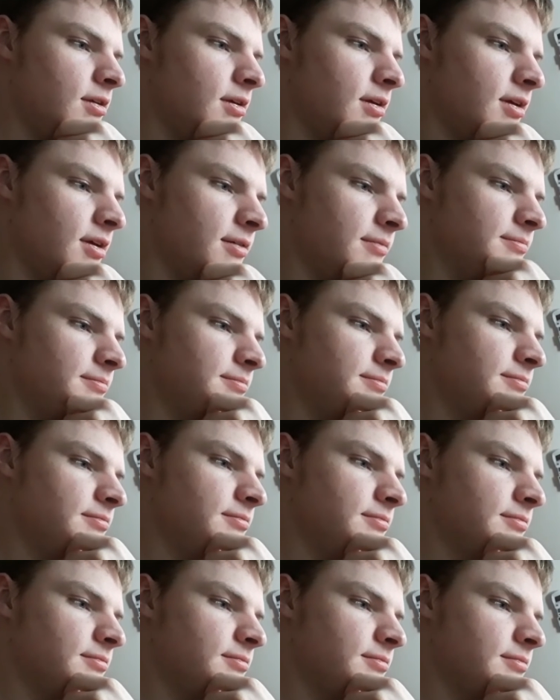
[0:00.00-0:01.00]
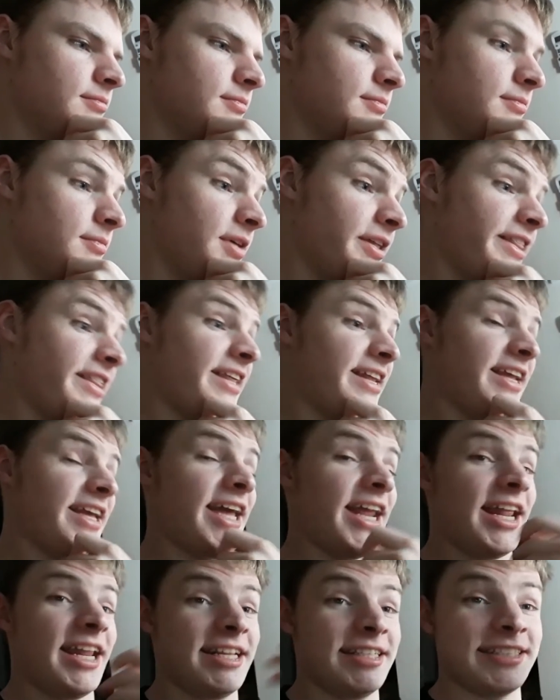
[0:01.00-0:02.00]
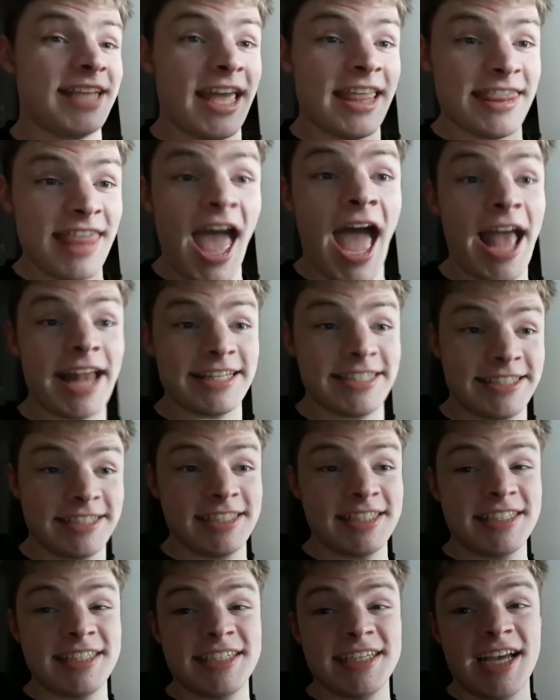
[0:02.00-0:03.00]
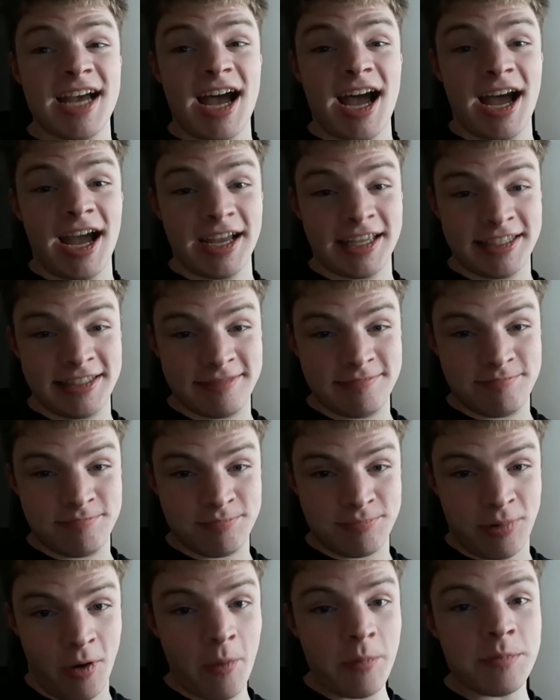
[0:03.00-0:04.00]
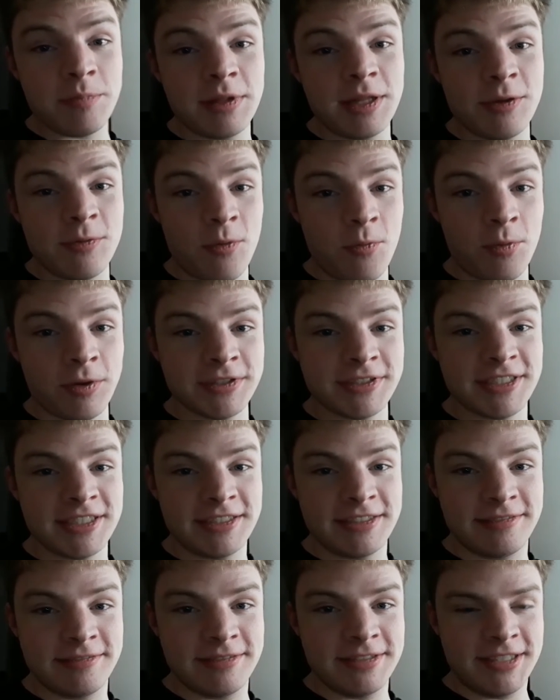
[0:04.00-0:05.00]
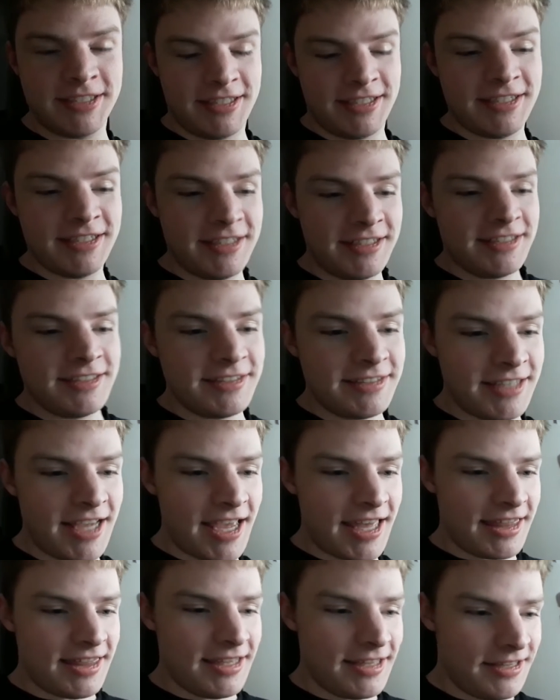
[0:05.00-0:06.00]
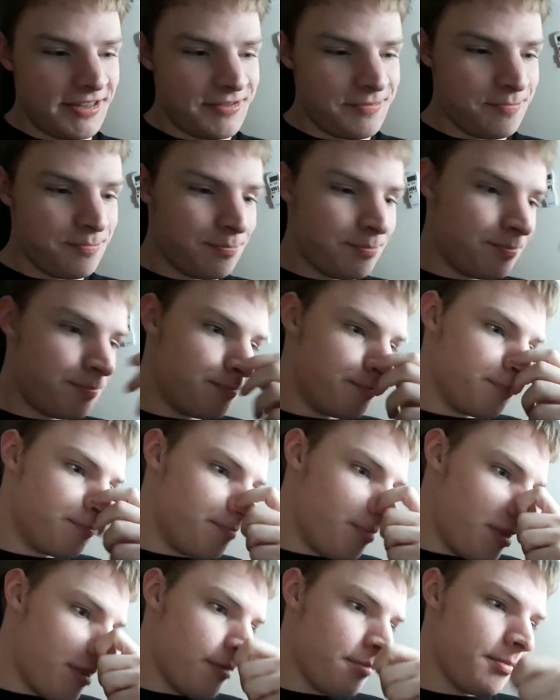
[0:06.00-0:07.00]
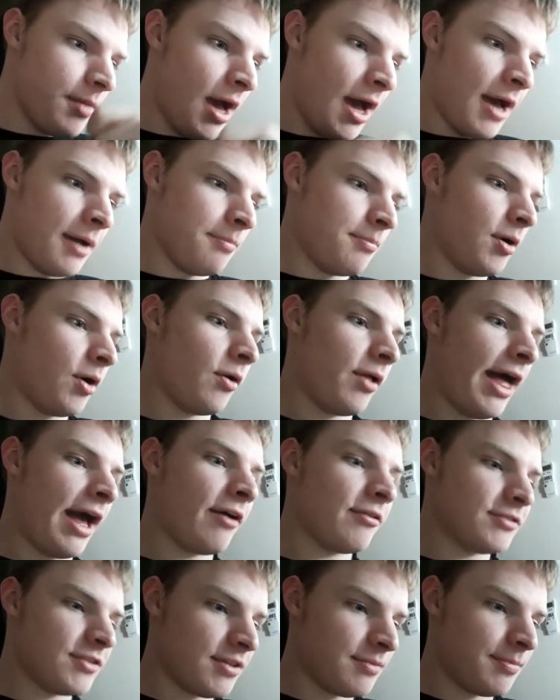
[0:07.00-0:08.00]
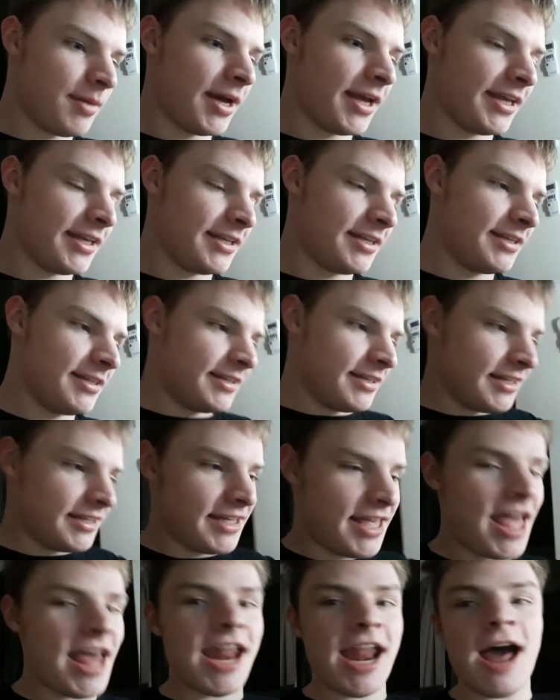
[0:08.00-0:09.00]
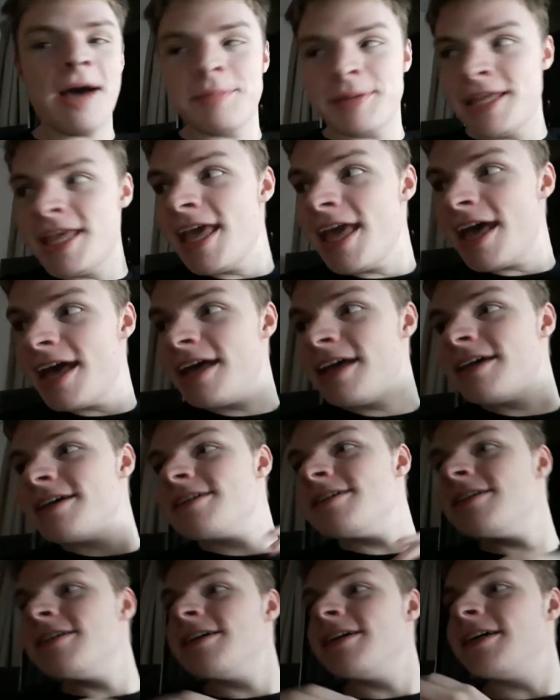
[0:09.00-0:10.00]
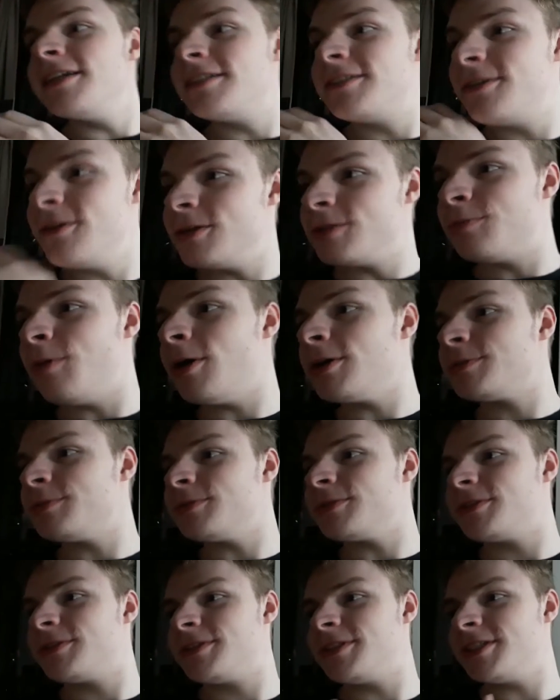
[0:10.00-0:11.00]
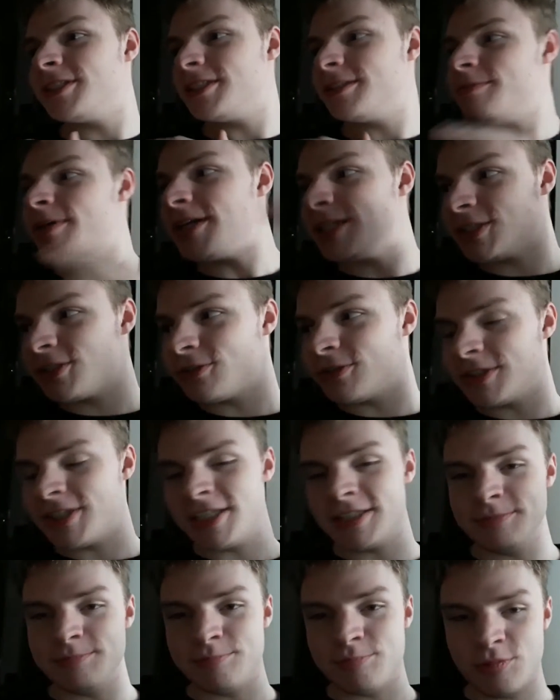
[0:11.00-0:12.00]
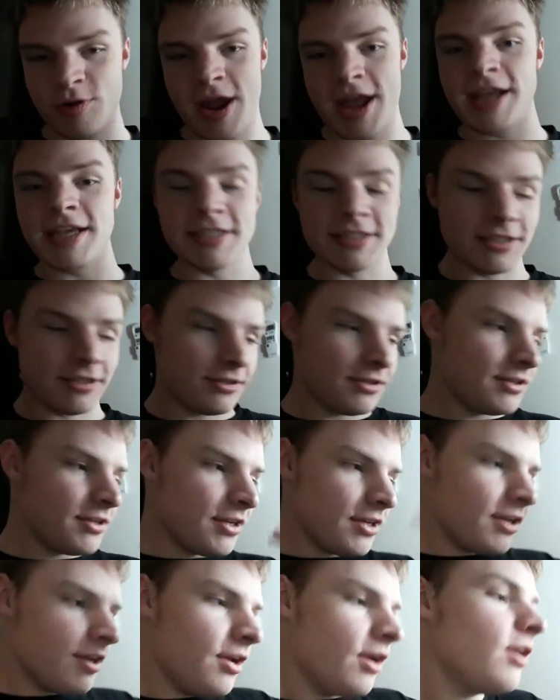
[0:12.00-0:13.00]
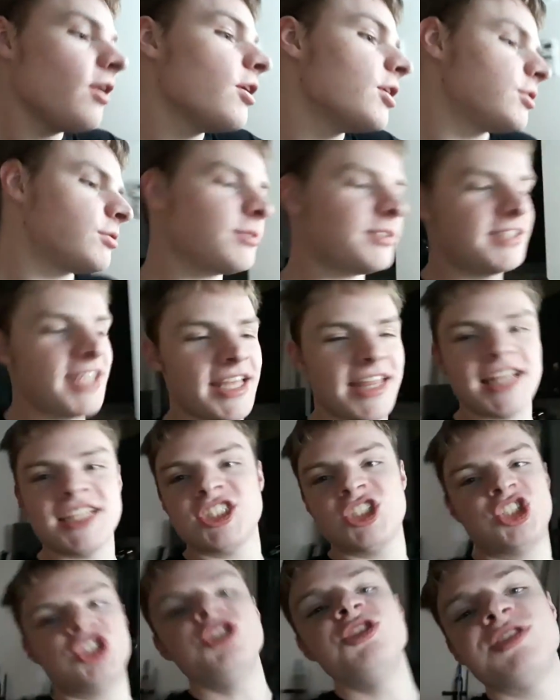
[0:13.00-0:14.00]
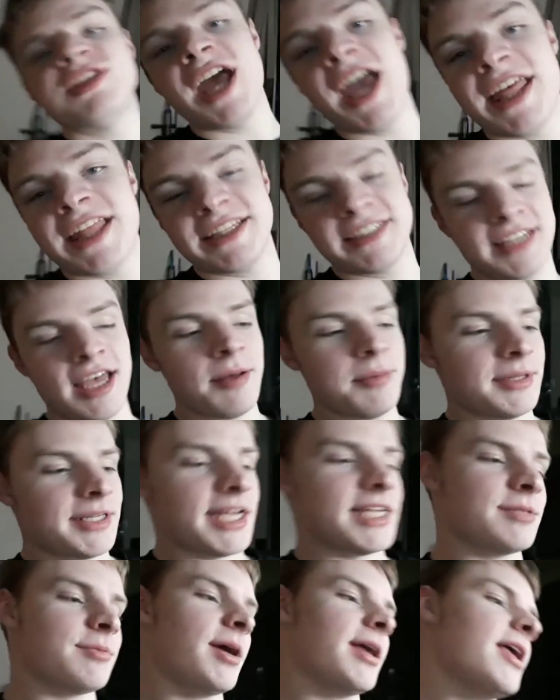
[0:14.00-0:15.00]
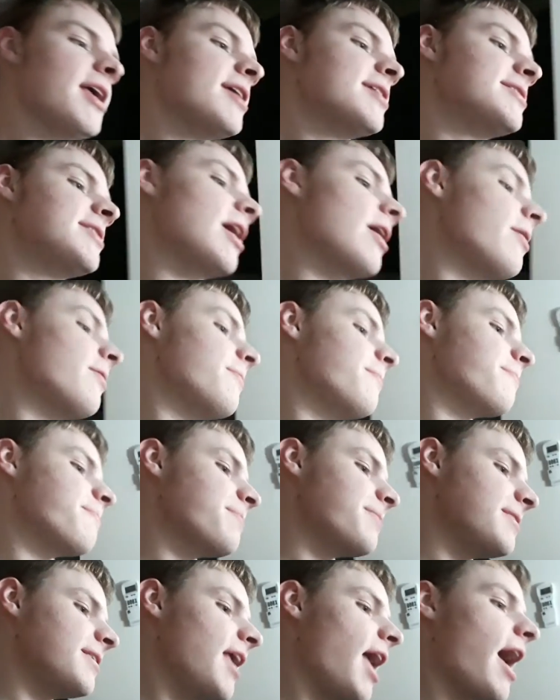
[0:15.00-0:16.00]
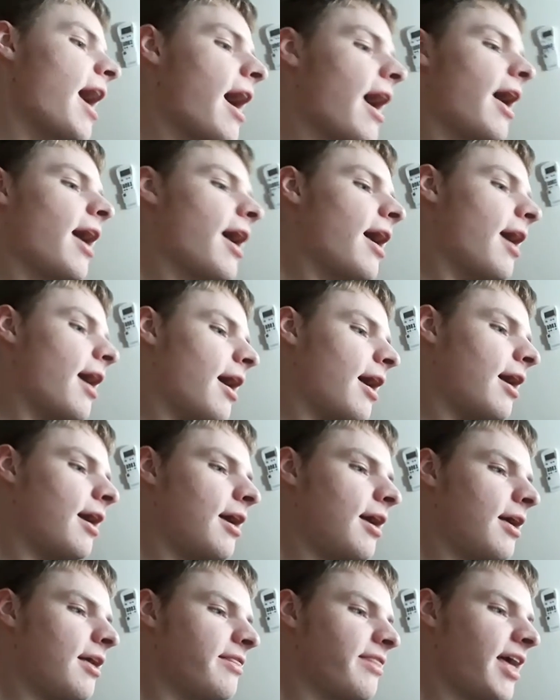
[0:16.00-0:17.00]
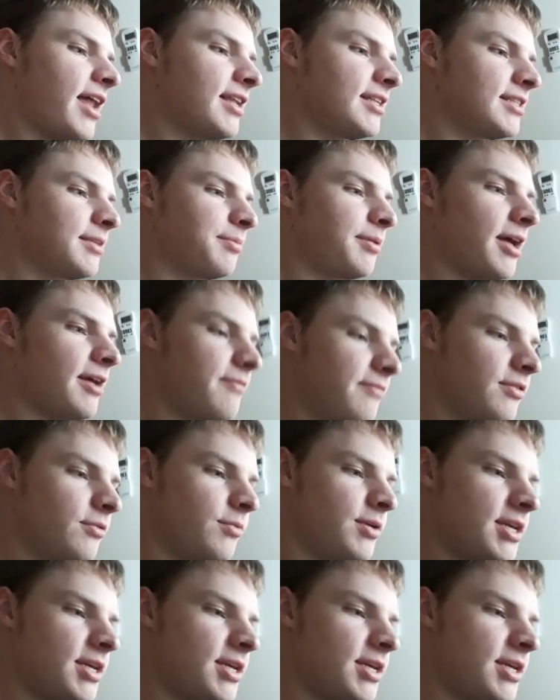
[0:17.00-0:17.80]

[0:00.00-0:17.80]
But then again, I say that, I probably will want to take the bowl out of the bike and get it up here as soon as possible, just to make sure it doesn't break. So, who knows, we'll see. That's Tuesday, that's a couple of days away. So, yeah, that is the plan for the